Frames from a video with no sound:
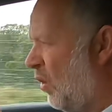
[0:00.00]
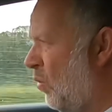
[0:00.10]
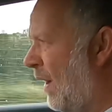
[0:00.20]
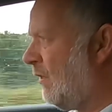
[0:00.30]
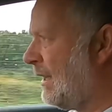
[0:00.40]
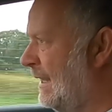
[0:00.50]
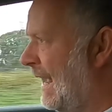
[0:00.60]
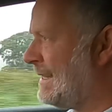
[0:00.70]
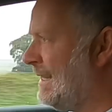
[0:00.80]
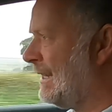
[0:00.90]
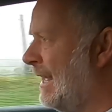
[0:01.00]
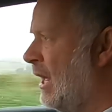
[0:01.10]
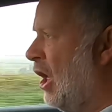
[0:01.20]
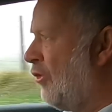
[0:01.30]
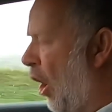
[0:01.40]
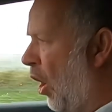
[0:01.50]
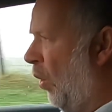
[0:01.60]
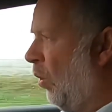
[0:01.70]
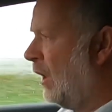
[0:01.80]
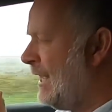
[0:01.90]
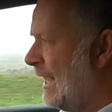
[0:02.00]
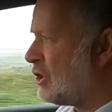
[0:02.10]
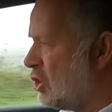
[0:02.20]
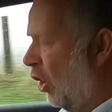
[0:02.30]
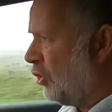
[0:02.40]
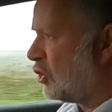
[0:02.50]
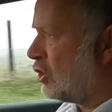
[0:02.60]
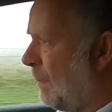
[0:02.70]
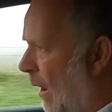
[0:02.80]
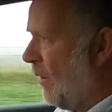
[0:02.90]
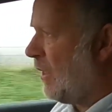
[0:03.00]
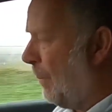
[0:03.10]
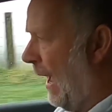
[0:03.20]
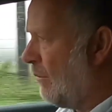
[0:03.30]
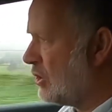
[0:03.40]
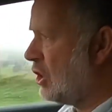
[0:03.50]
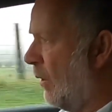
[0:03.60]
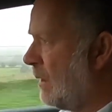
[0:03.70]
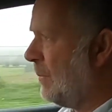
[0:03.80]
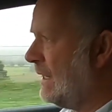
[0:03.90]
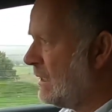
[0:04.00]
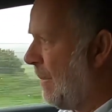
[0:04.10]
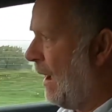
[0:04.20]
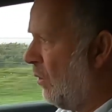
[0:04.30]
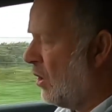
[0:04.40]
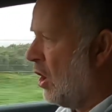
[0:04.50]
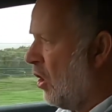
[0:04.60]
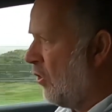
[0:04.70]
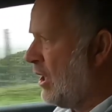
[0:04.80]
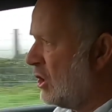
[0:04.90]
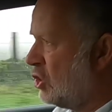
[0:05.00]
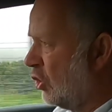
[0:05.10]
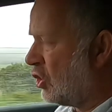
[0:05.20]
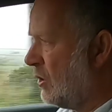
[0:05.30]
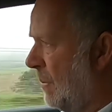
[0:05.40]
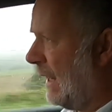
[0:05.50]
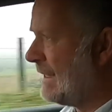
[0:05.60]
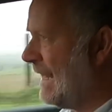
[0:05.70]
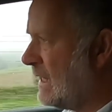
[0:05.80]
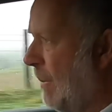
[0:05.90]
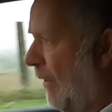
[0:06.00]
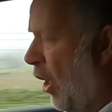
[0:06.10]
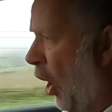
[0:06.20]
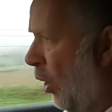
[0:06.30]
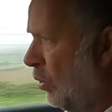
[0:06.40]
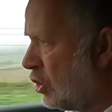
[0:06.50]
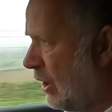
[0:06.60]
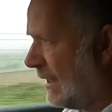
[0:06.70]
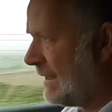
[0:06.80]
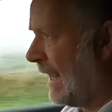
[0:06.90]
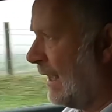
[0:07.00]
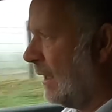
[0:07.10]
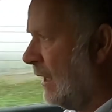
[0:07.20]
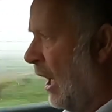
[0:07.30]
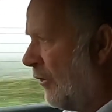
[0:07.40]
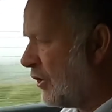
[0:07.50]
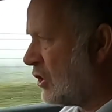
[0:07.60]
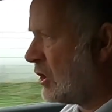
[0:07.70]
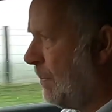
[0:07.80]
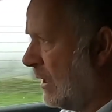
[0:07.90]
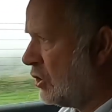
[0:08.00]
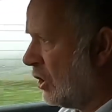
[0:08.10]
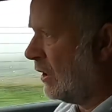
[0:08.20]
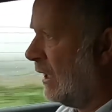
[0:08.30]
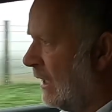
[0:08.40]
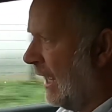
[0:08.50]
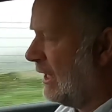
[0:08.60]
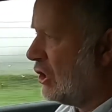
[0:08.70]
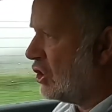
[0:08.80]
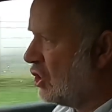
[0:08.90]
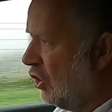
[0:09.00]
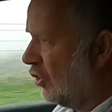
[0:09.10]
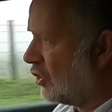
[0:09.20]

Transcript: so well connected. It's not just about where the power's going, but it's about the adjustability. It's about the whole chassis and the suspension. And it's